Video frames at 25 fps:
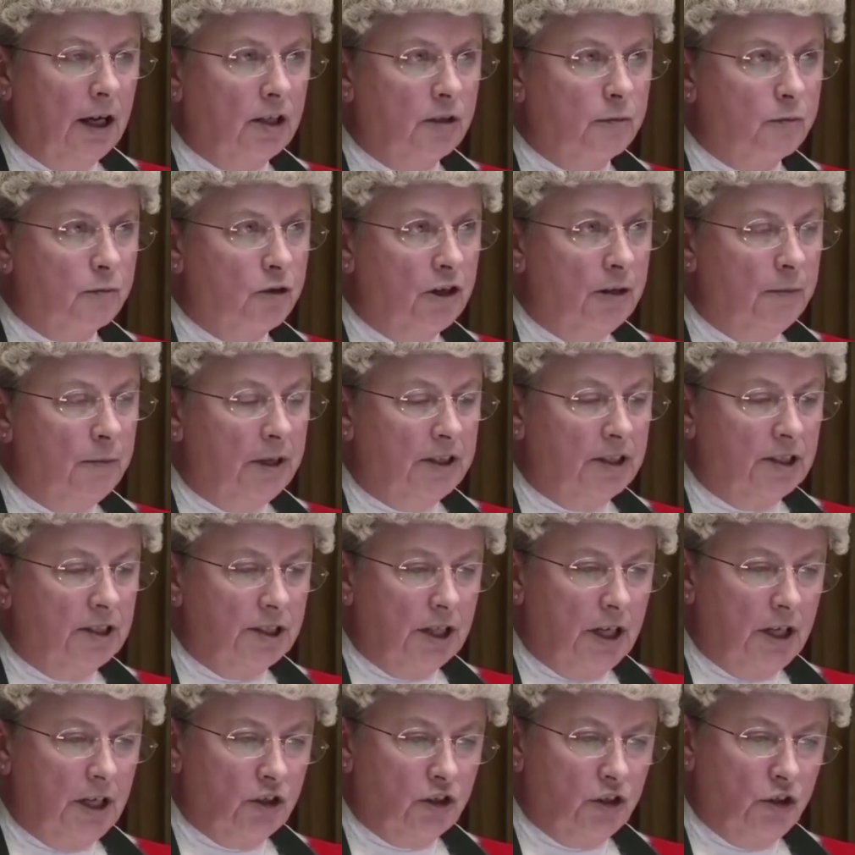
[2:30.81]
and
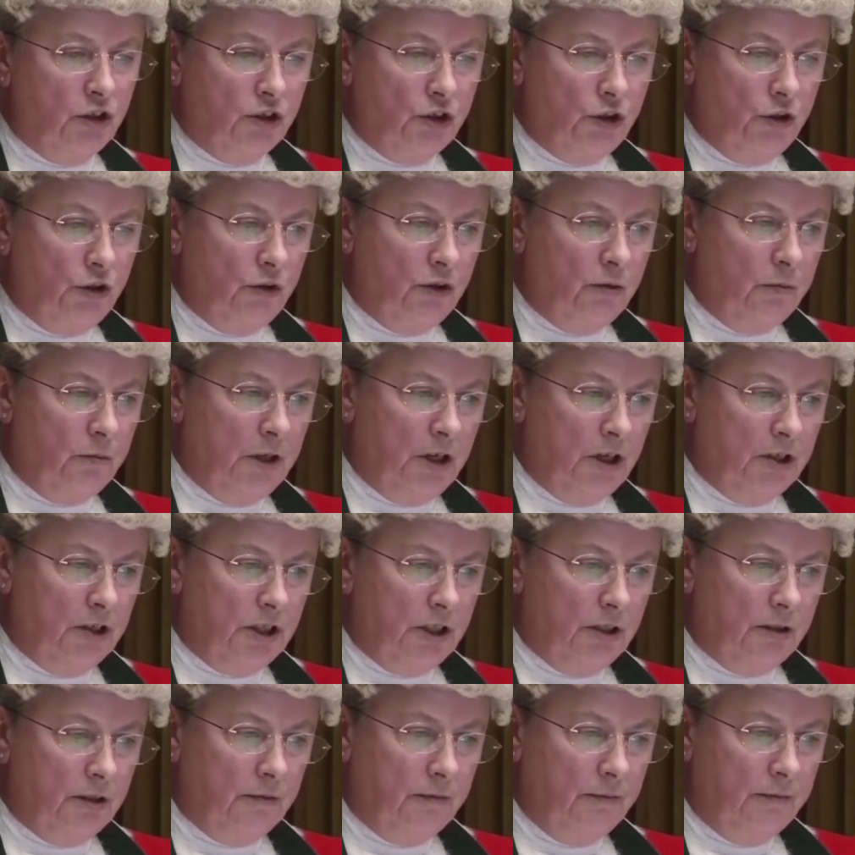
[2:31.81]
premeditation to the
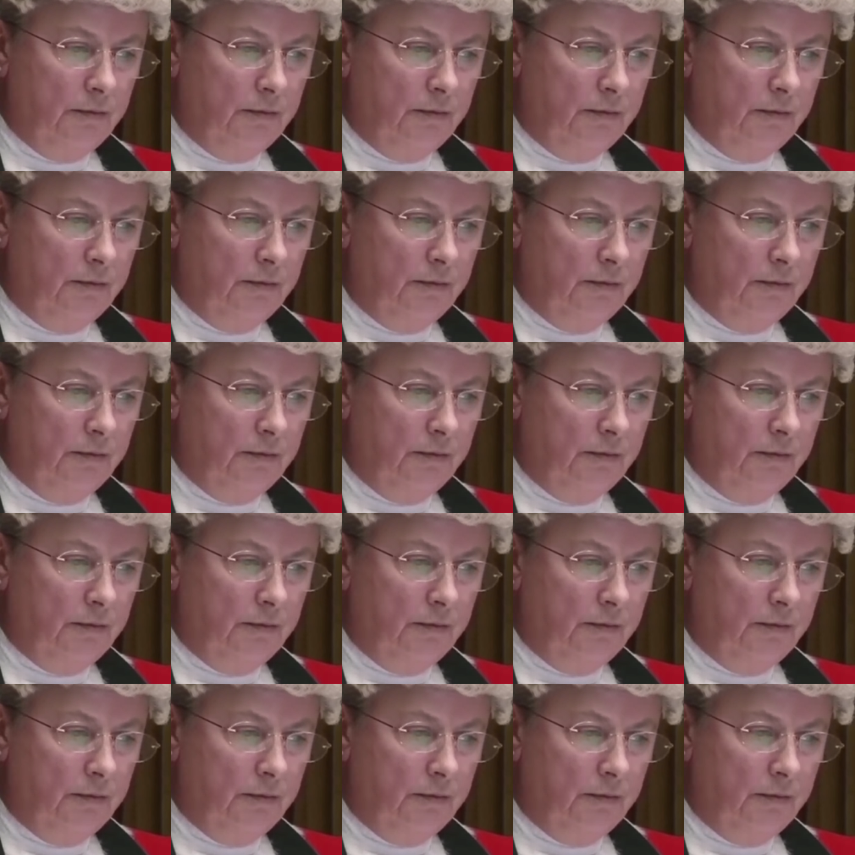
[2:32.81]
murder.